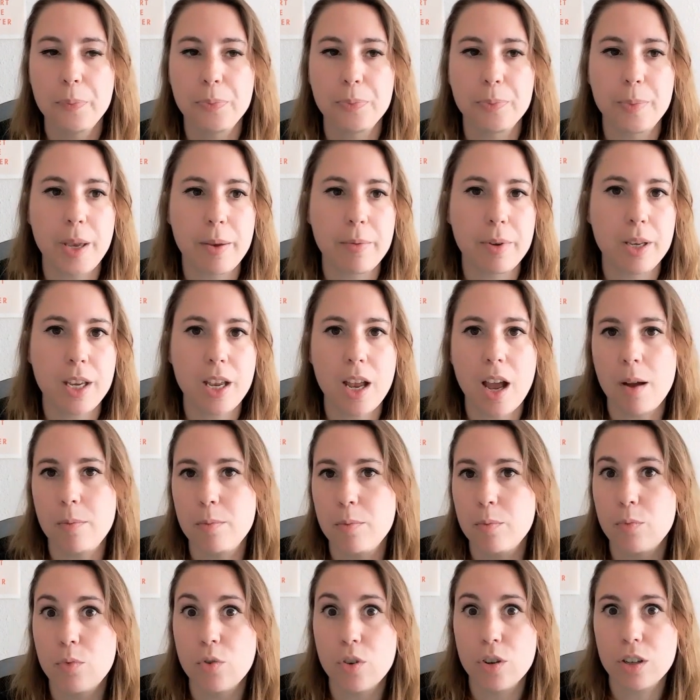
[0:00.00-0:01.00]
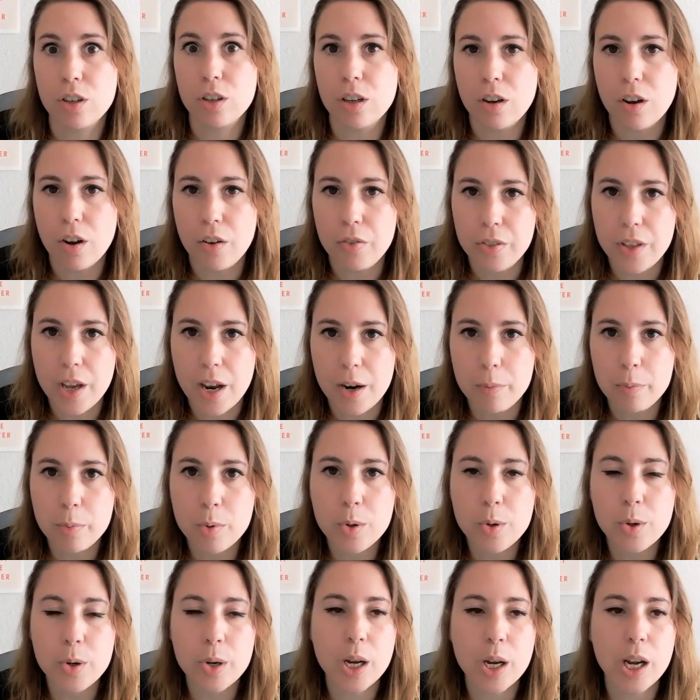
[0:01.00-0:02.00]
Maybe I'm working on their
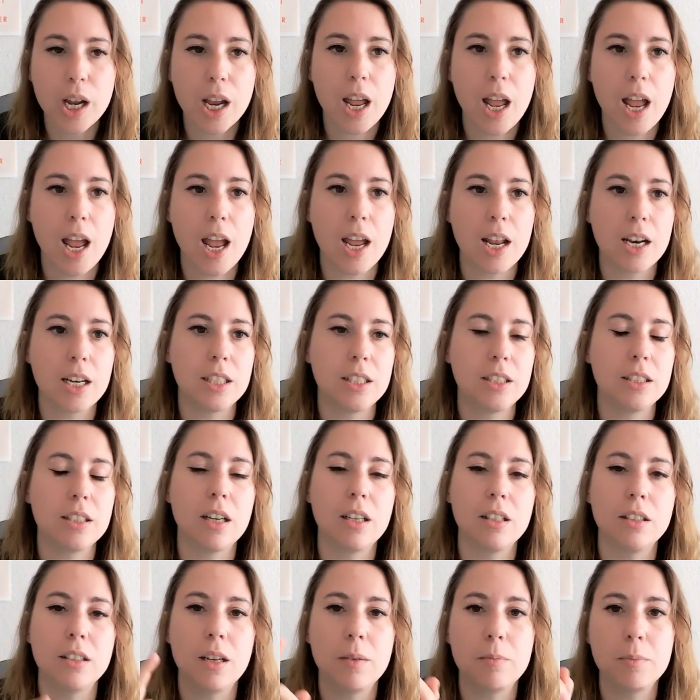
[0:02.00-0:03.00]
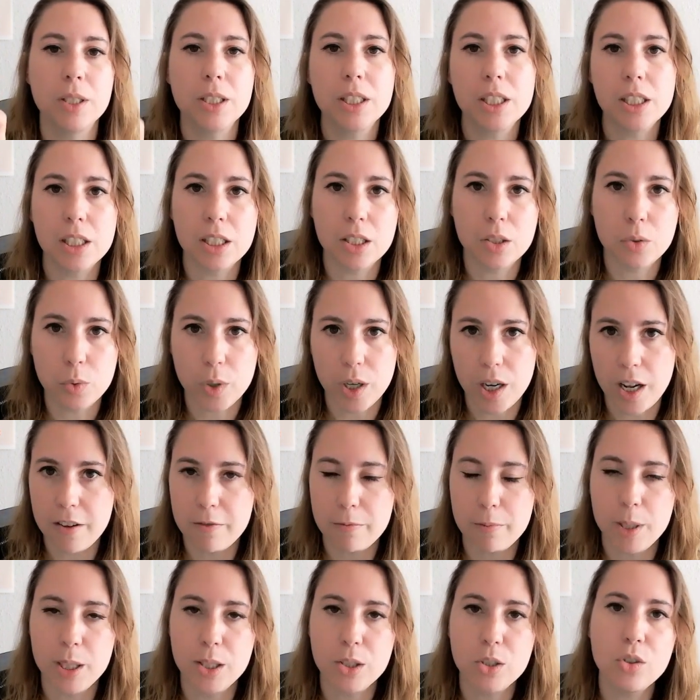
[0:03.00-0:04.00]
book and I tell them, this is what
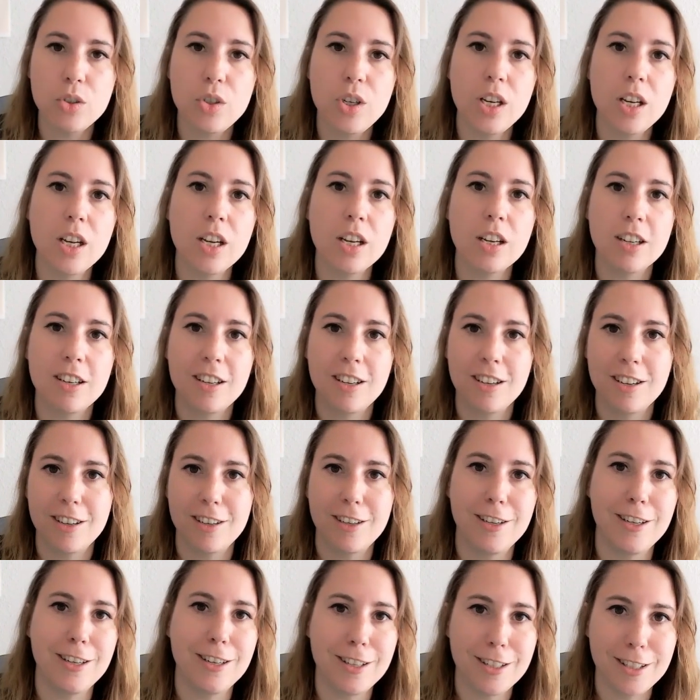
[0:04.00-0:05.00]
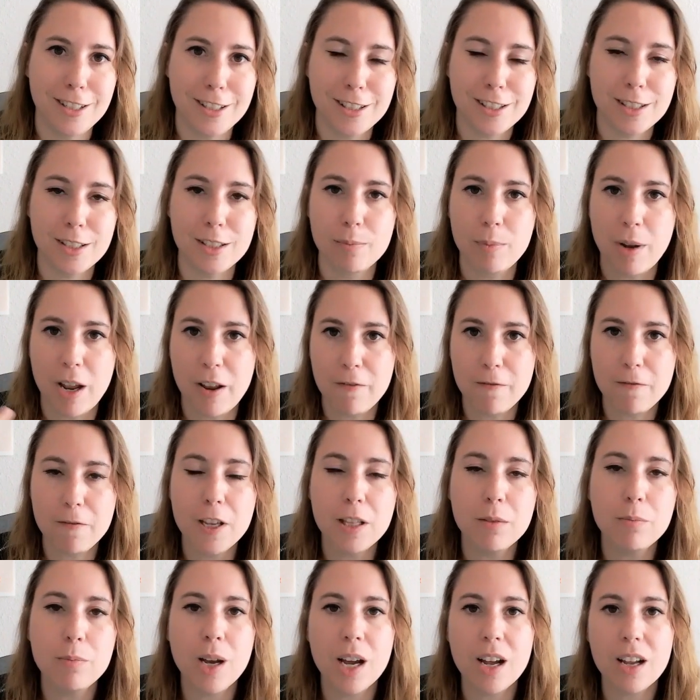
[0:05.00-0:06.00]
I've been doing. Here it is my
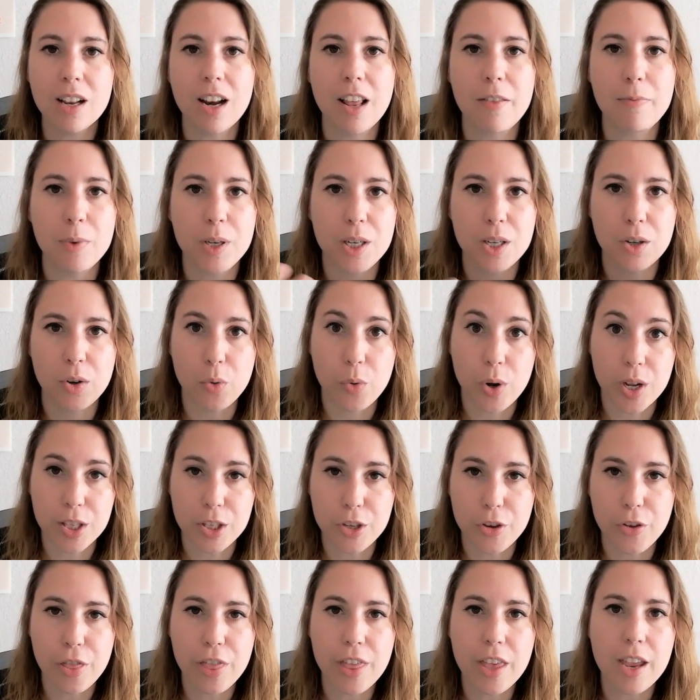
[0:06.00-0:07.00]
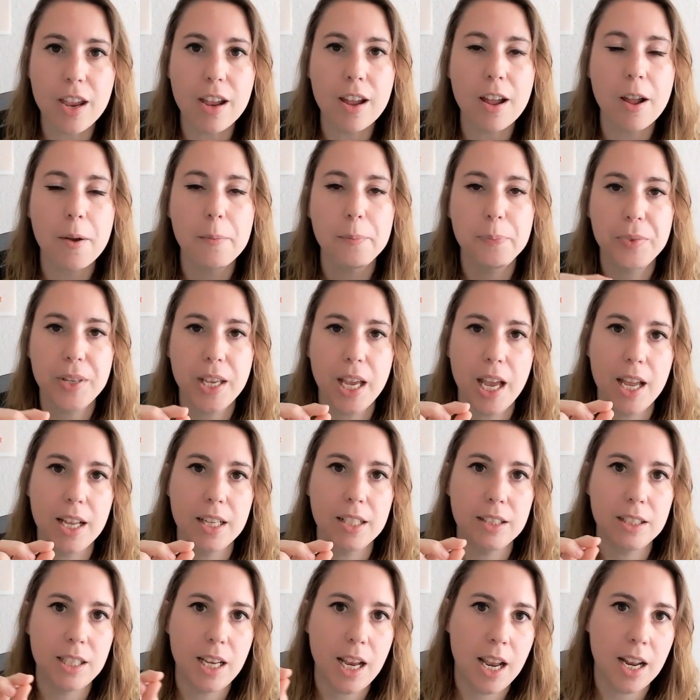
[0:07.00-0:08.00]
feedback. Let me know what you think.
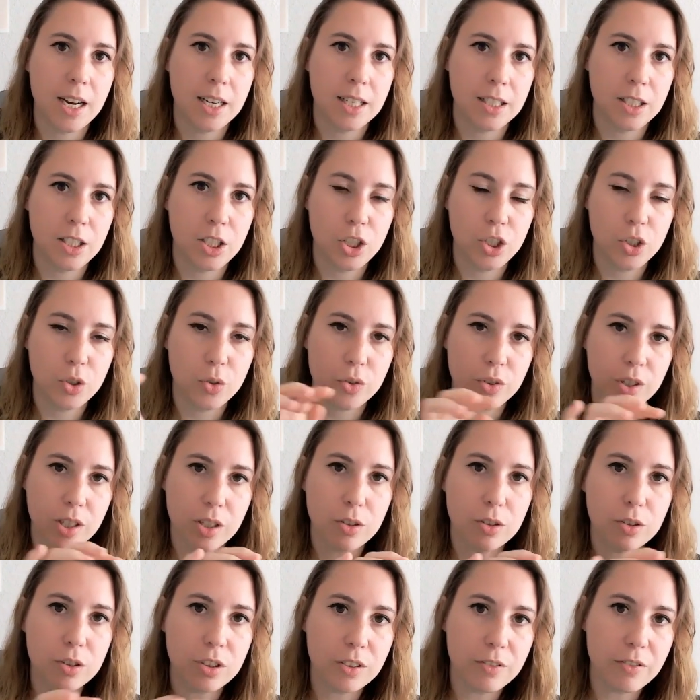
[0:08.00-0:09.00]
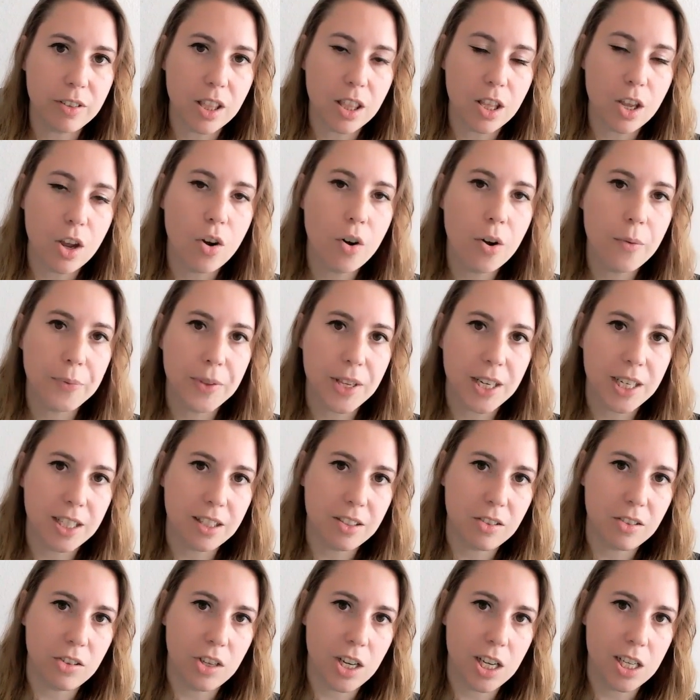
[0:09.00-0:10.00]
And then you record the video and
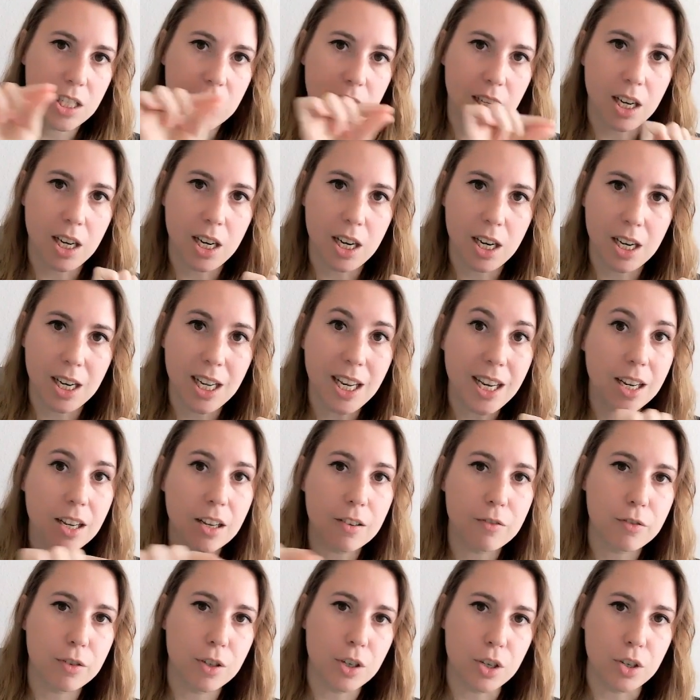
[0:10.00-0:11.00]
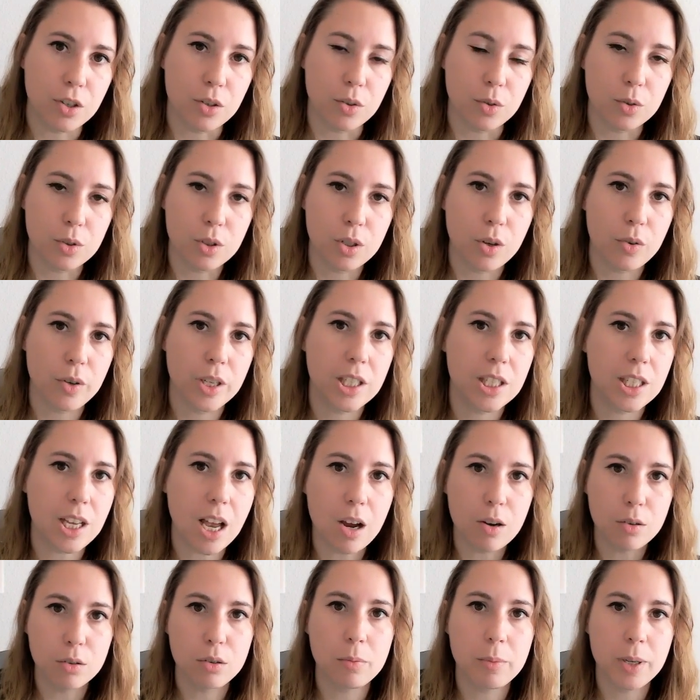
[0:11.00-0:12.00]
it creates a link for you. So it's
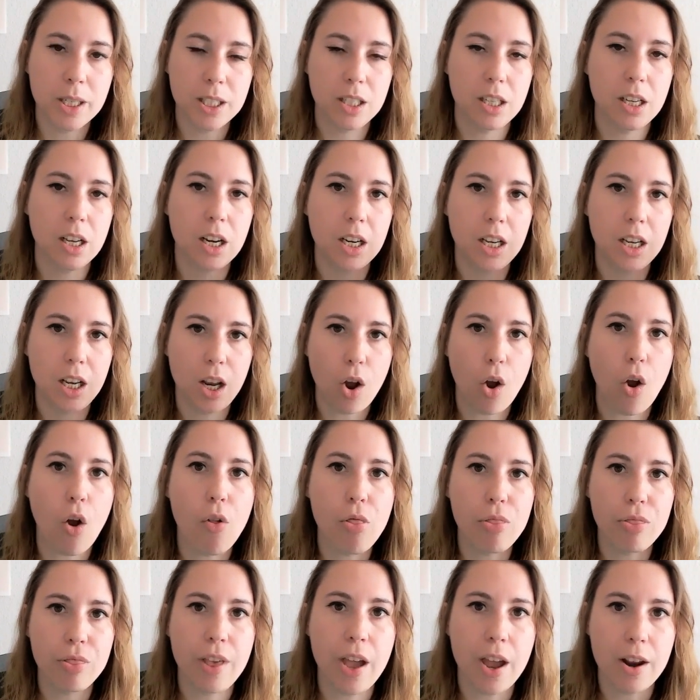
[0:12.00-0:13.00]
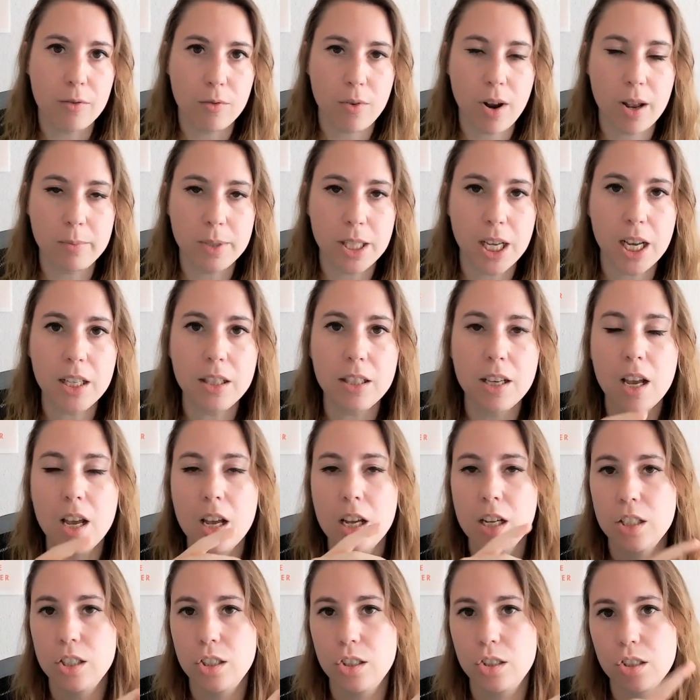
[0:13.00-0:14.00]
automatically on their website.
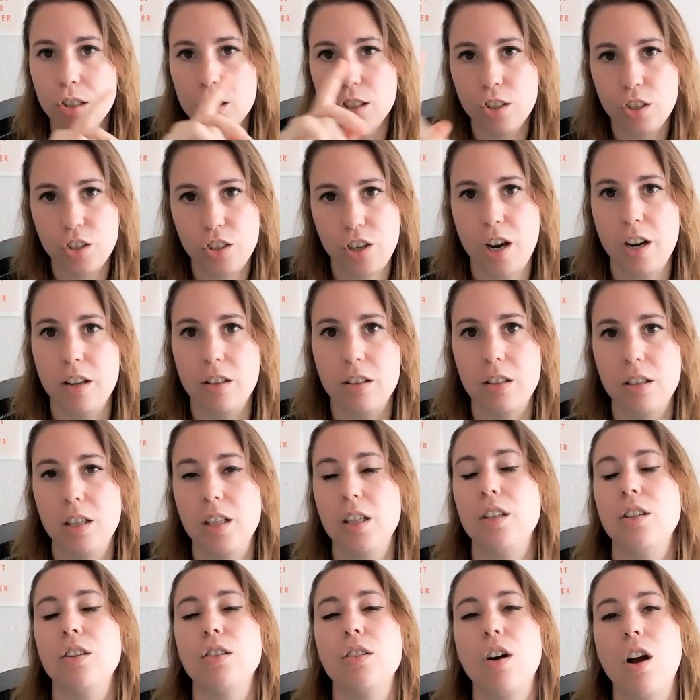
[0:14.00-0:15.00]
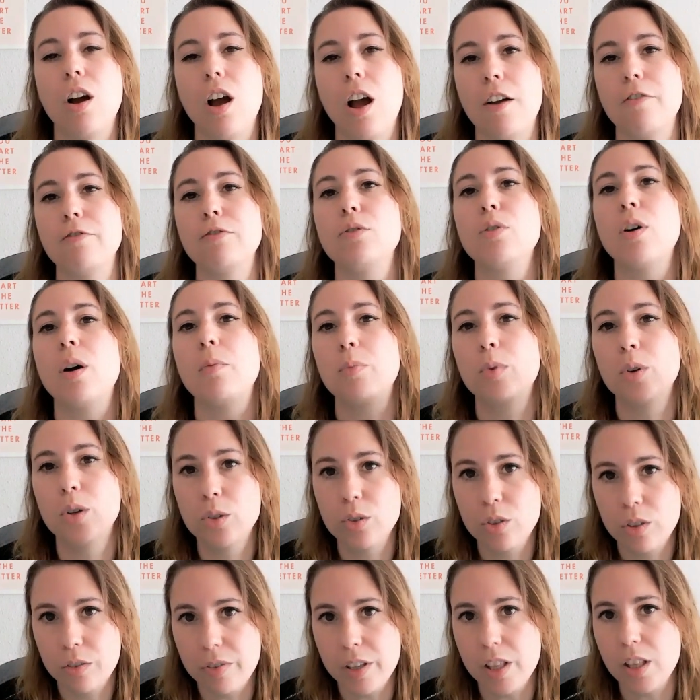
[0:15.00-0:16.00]
You just share the link. You don't have to
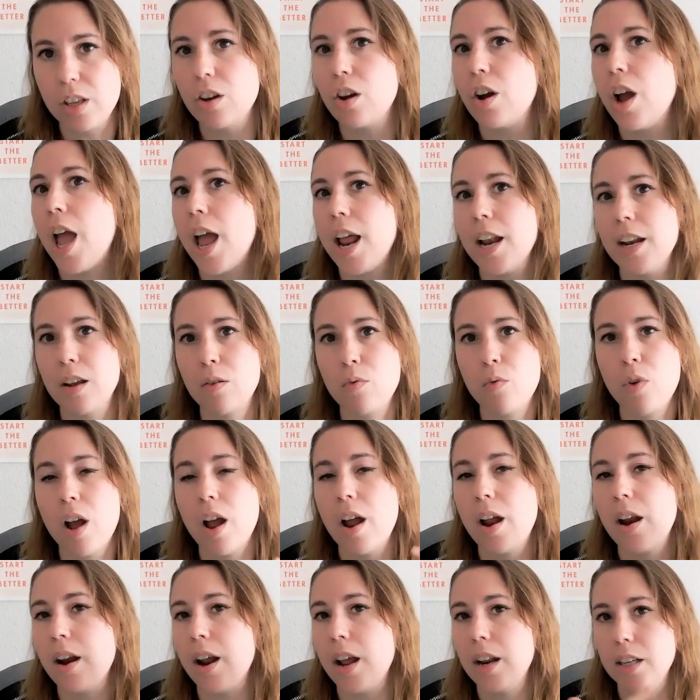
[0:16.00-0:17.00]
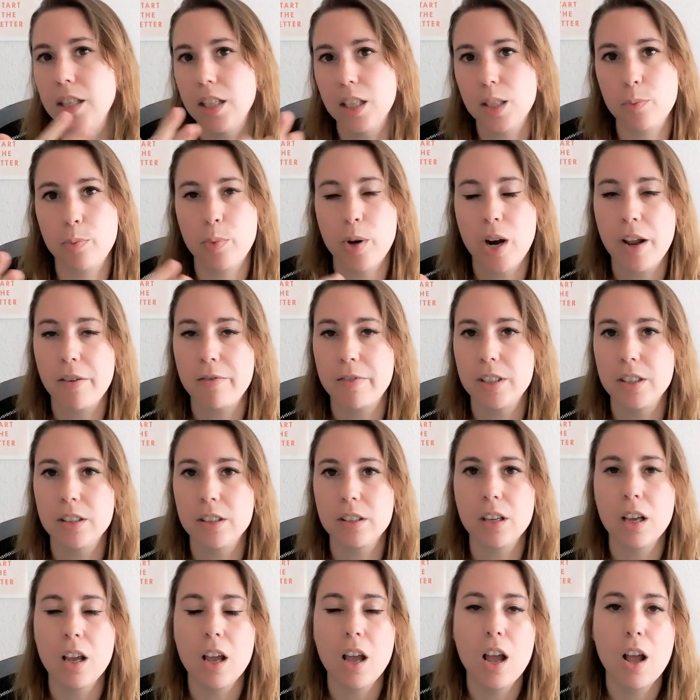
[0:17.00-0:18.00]
upload the video anywhere, and it's
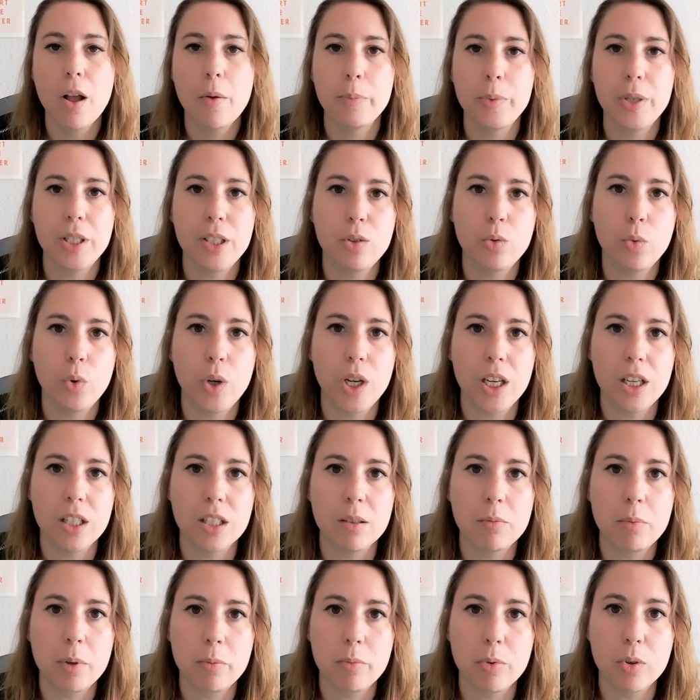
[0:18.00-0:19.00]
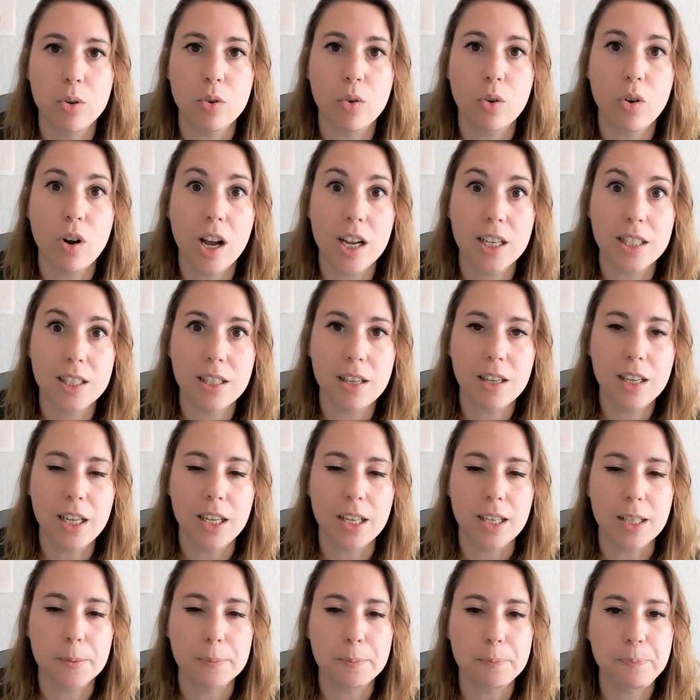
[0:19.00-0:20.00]
private between the people who has the
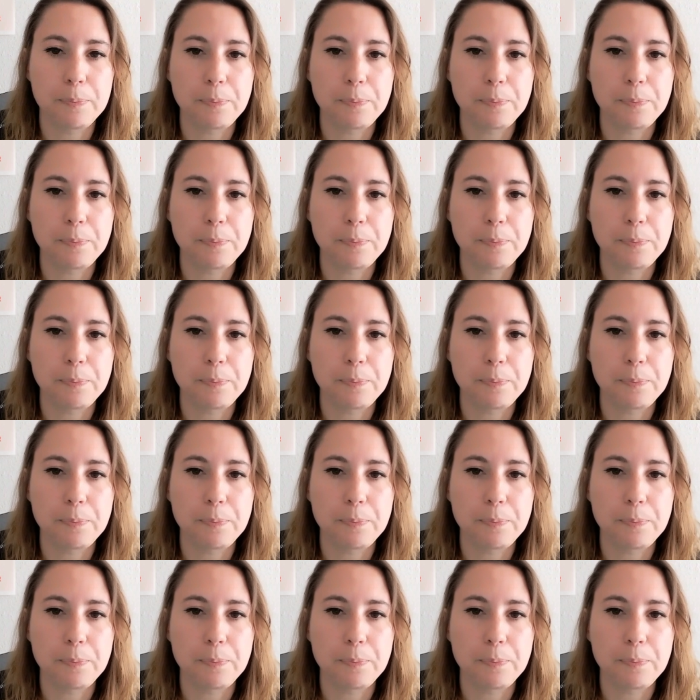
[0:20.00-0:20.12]
link.